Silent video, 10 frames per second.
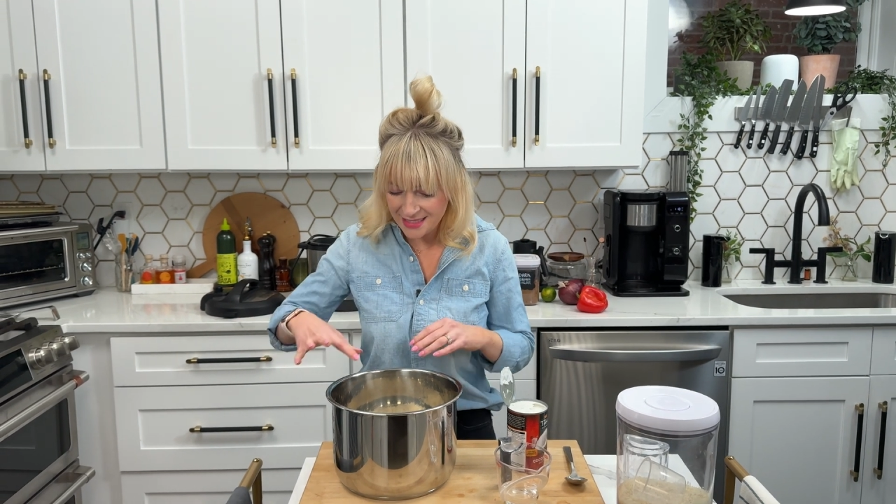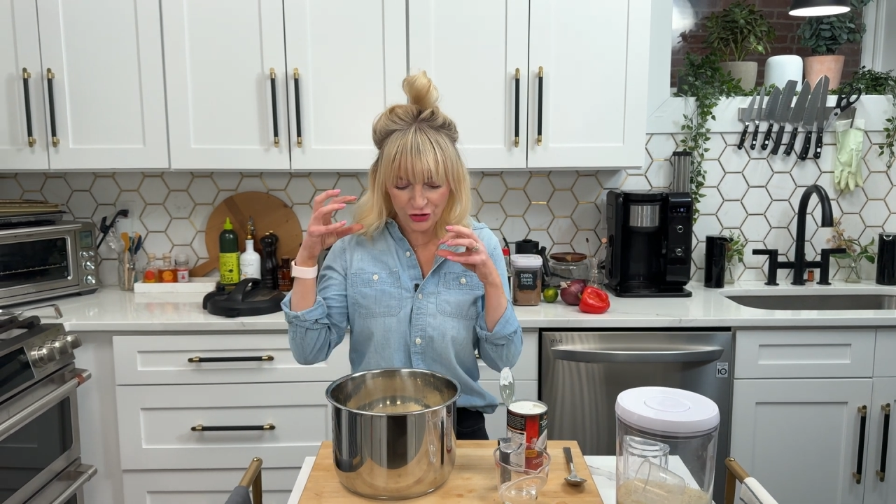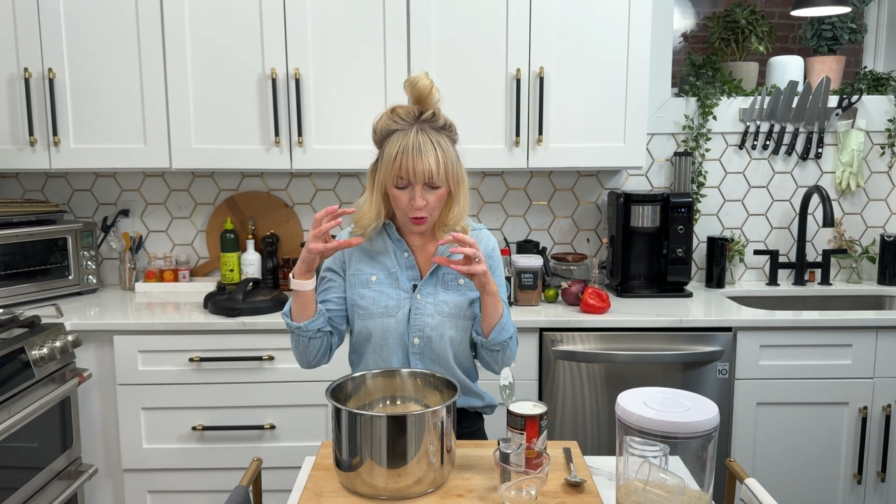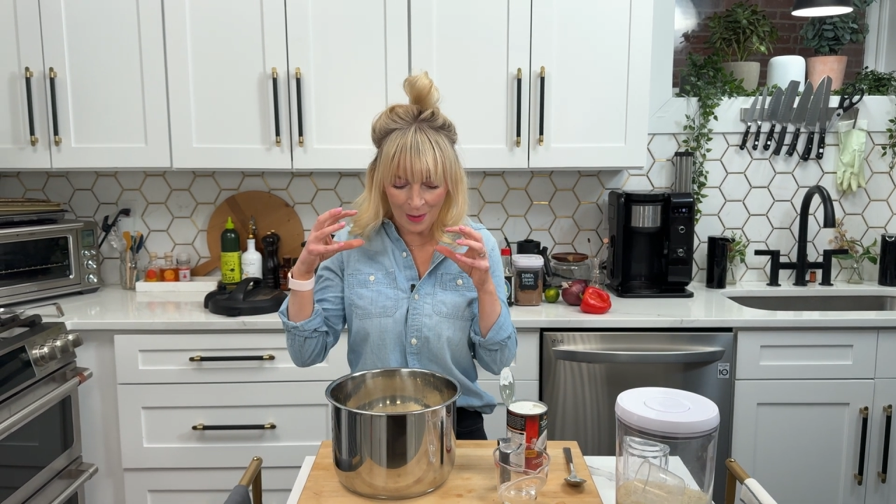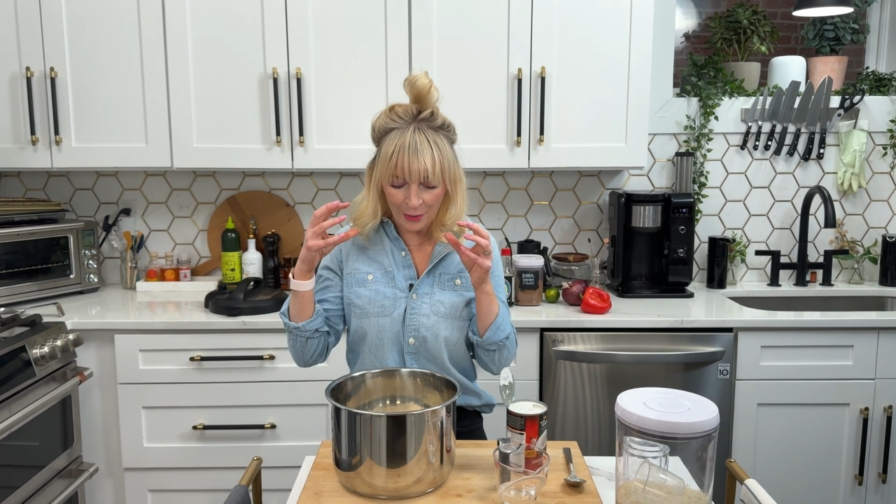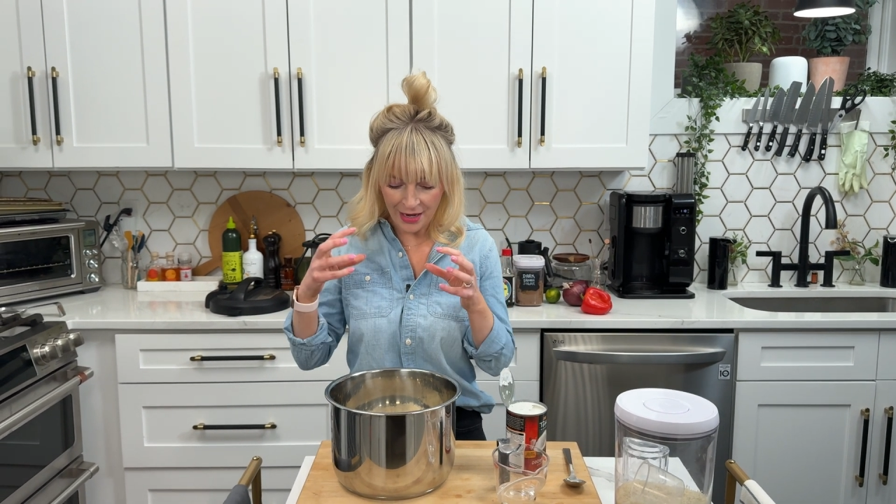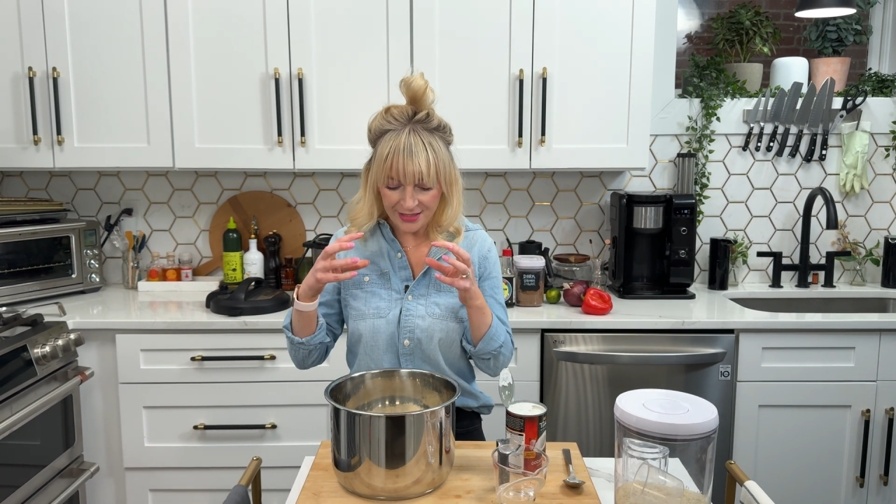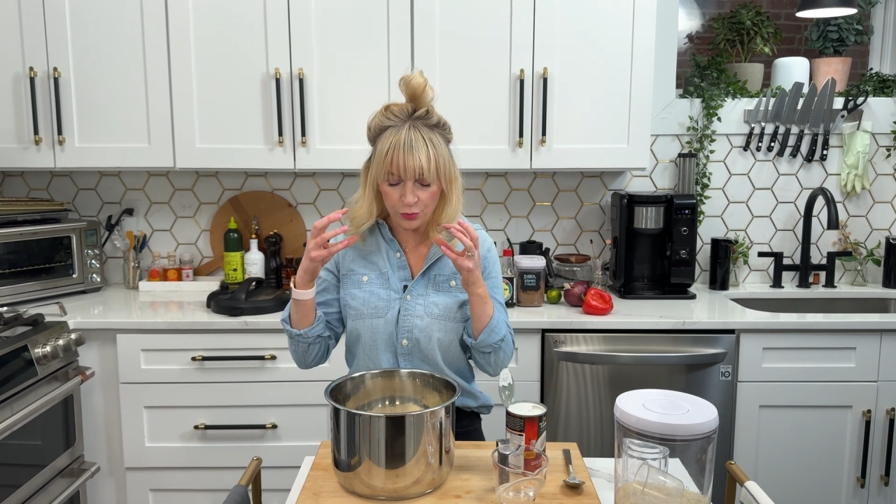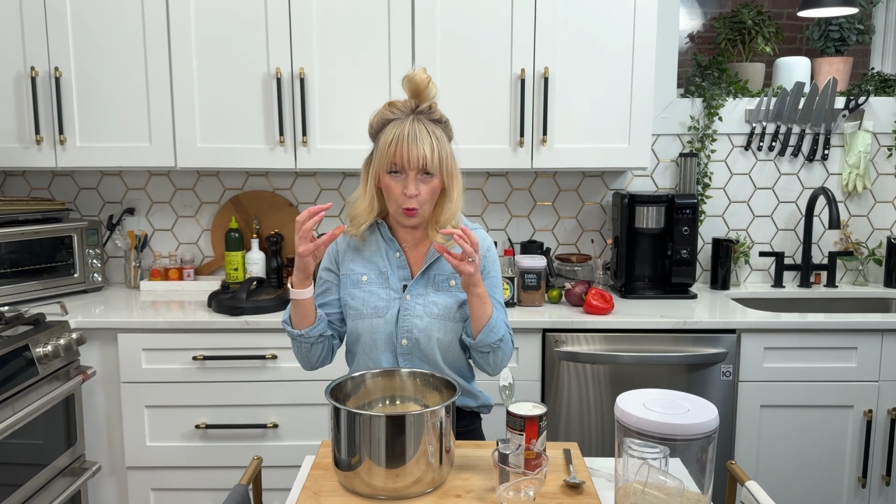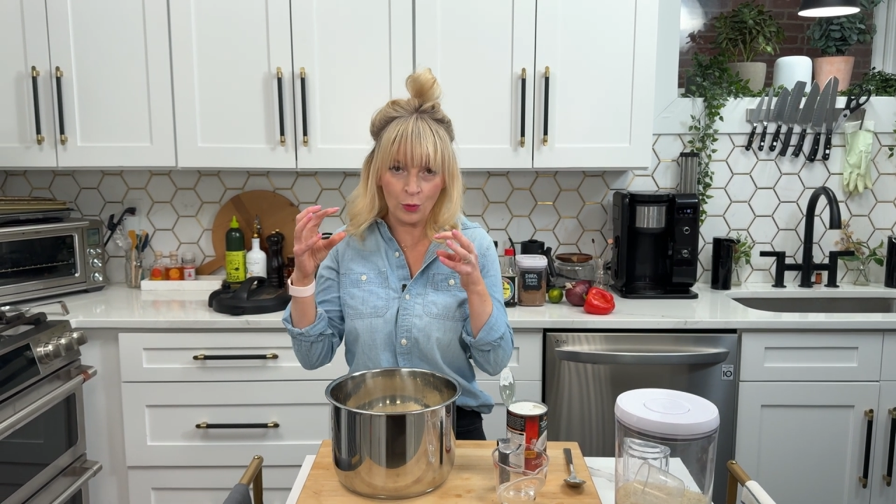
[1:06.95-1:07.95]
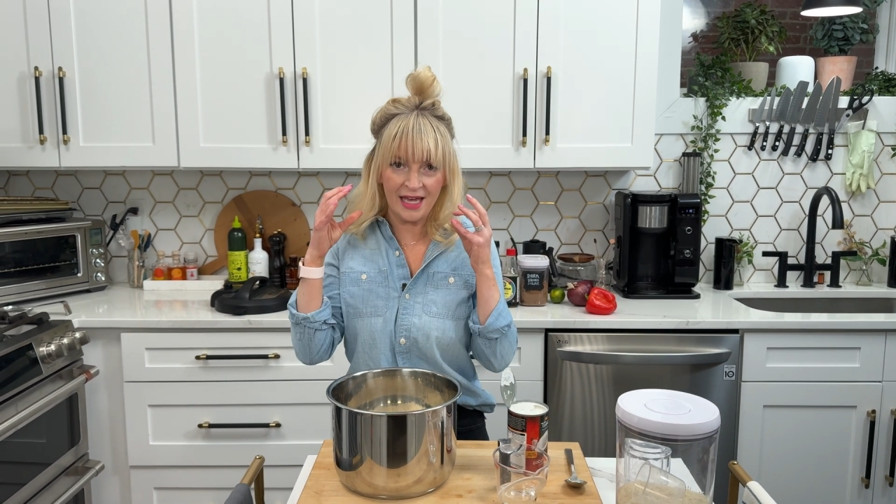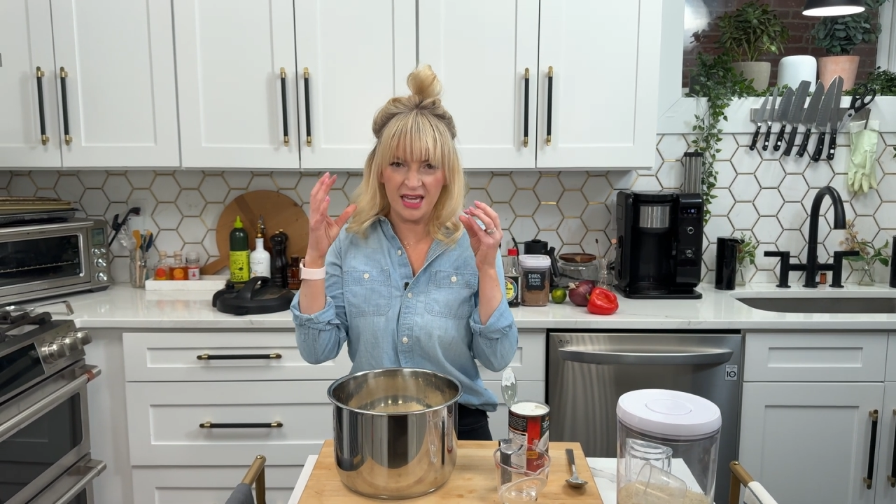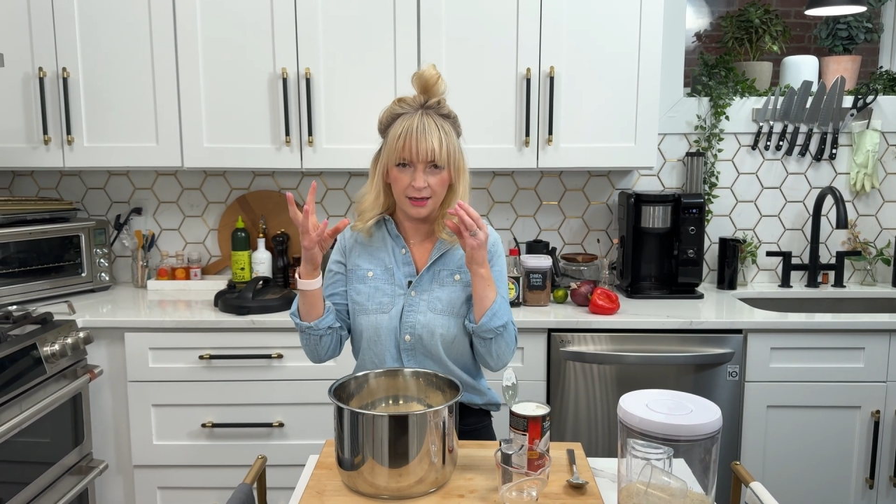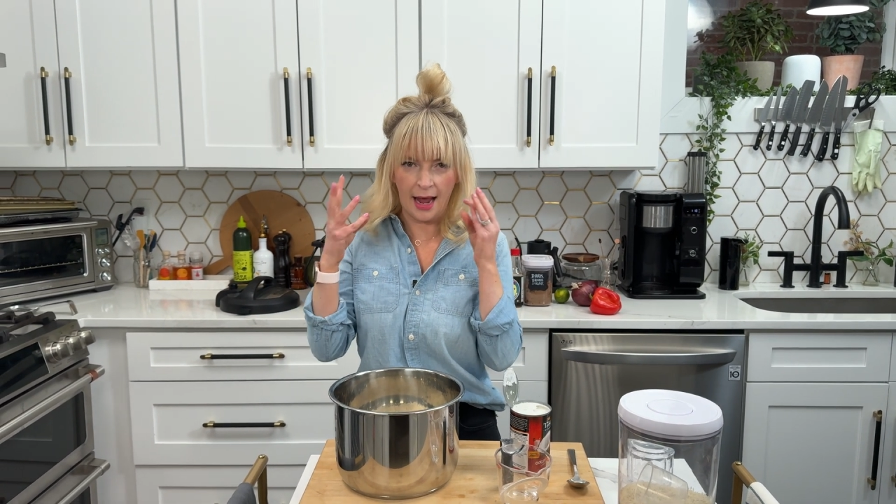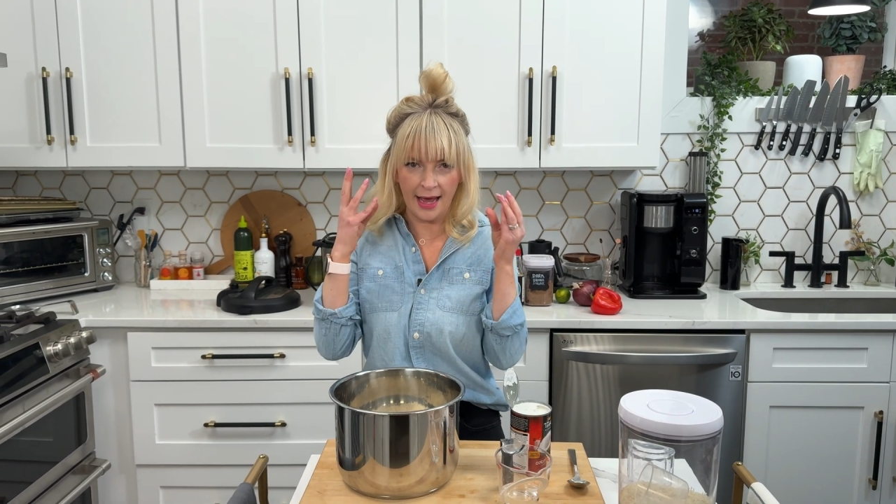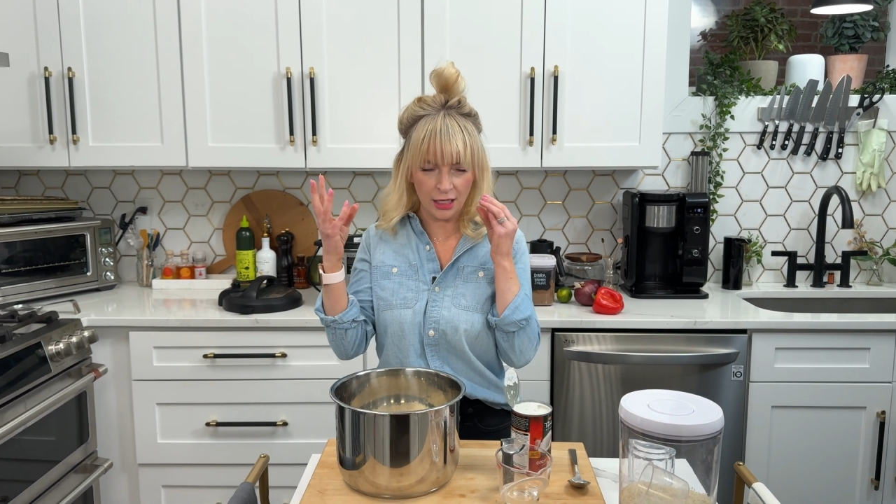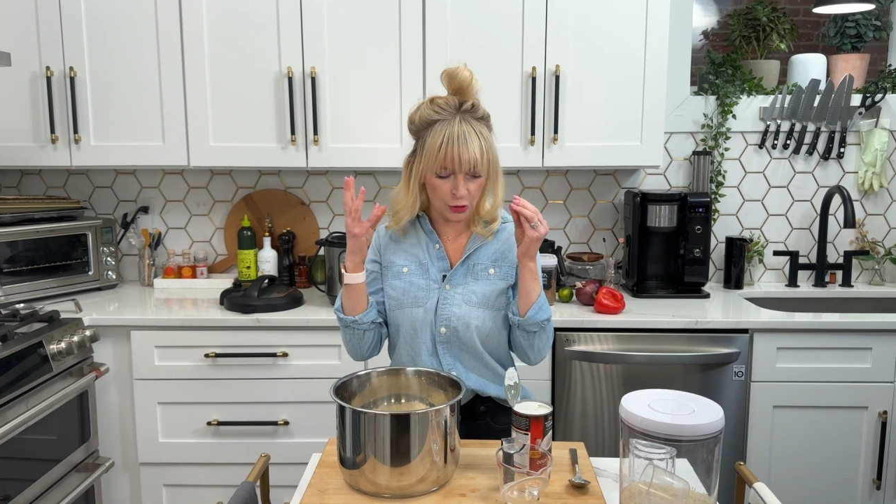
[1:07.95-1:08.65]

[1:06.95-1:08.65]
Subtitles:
so my rice won't get kind of